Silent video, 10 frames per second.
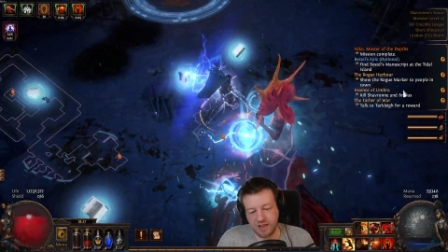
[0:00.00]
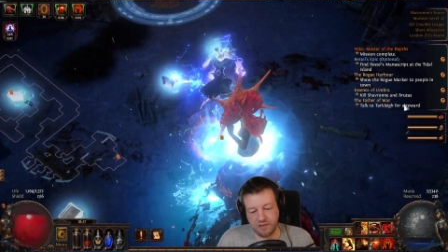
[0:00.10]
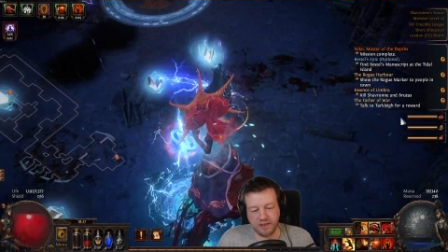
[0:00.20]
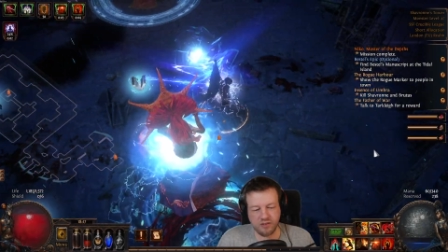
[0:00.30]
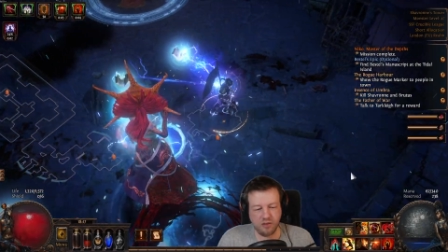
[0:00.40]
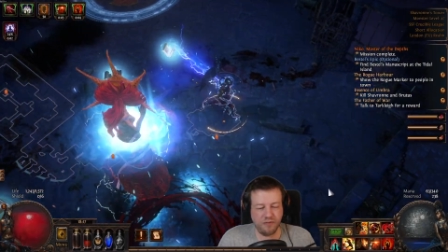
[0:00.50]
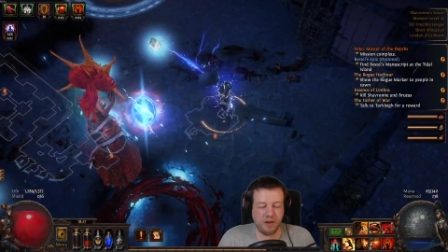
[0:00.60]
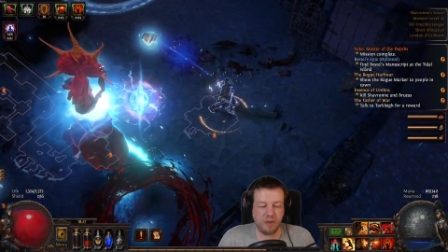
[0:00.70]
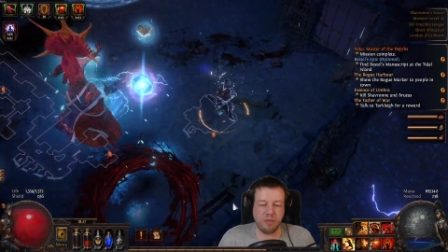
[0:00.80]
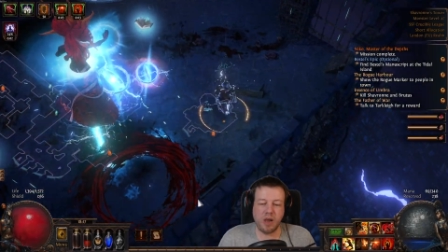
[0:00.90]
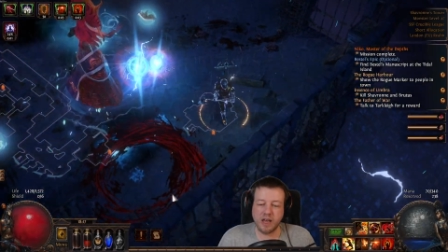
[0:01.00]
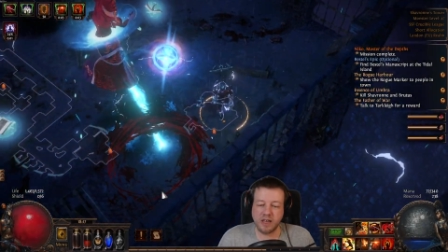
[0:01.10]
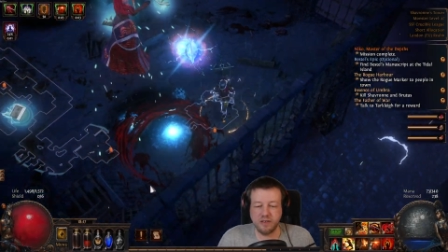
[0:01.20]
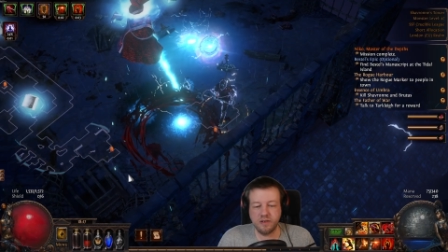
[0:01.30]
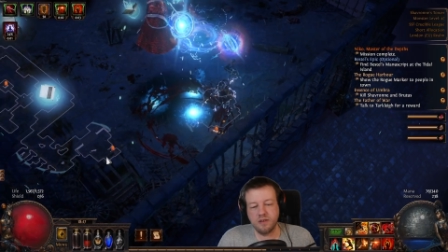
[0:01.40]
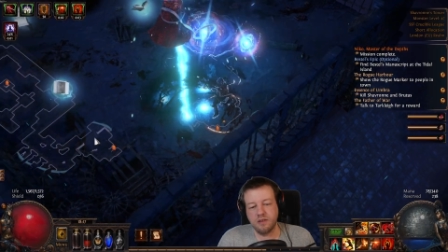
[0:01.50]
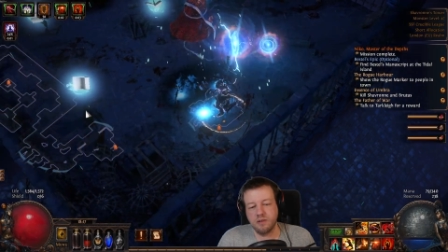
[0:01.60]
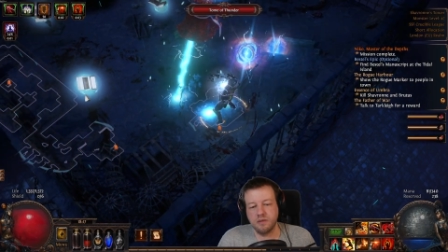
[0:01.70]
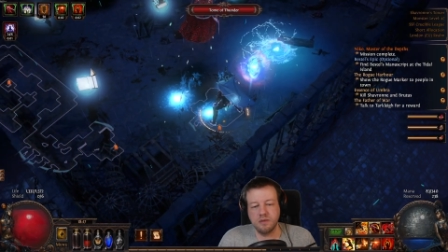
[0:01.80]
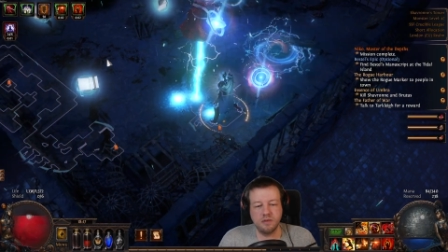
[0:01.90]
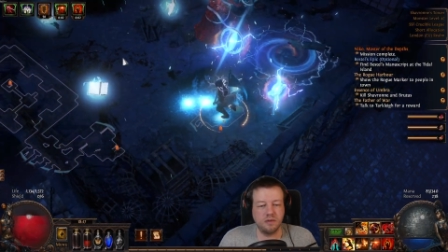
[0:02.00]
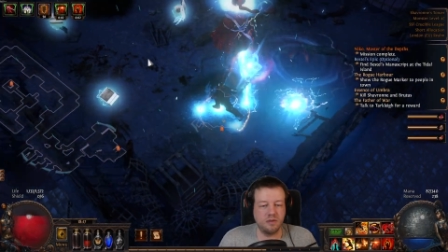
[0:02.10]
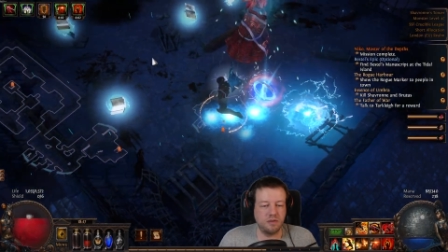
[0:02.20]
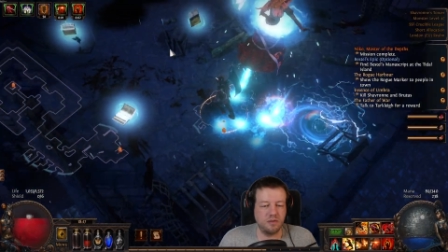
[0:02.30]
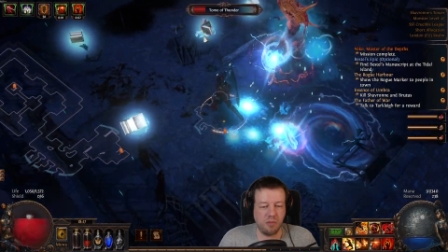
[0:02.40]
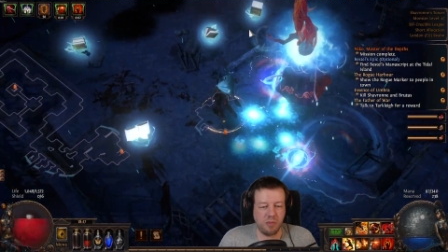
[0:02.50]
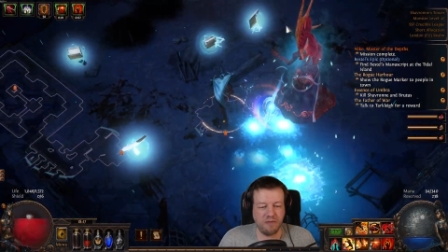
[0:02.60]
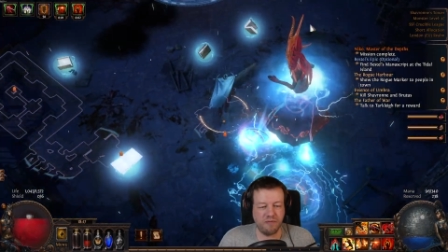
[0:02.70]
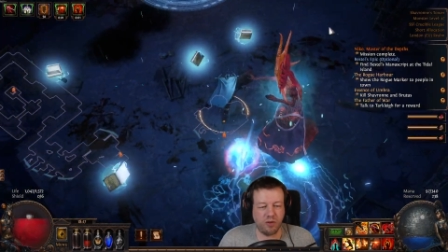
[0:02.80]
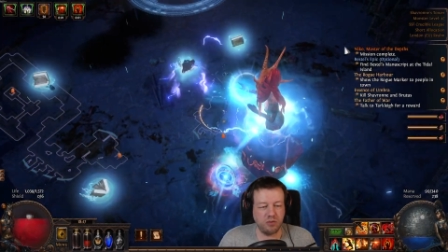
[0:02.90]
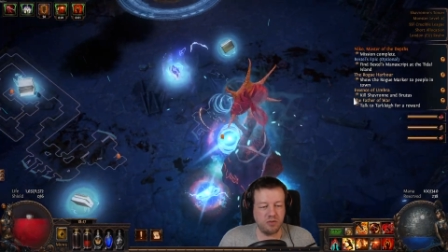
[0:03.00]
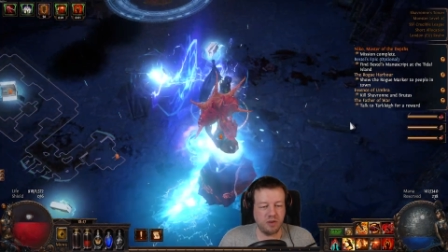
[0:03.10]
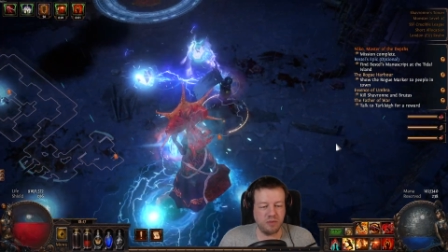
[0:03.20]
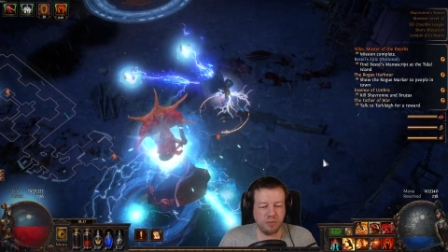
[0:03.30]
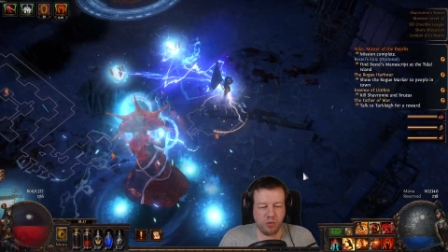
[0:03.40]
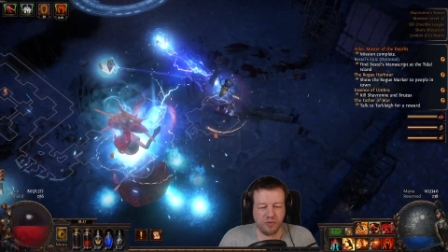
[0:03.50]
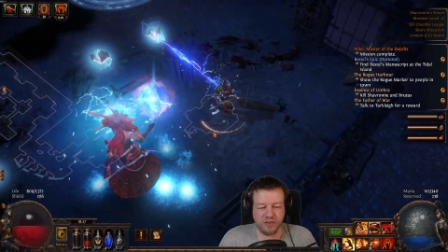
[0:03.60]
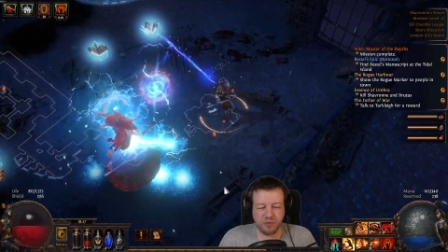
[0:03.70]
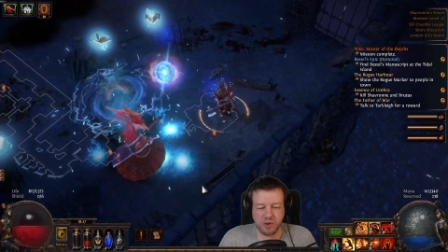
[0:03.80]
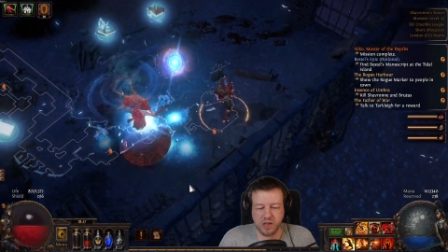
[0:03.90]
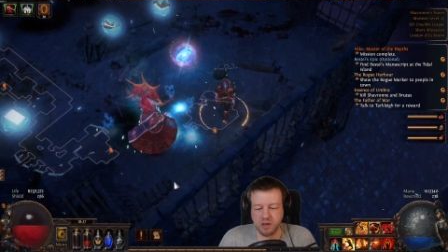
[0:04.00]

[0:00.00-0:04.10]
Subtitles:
That's not very polite. It's not my fault. I was born this way.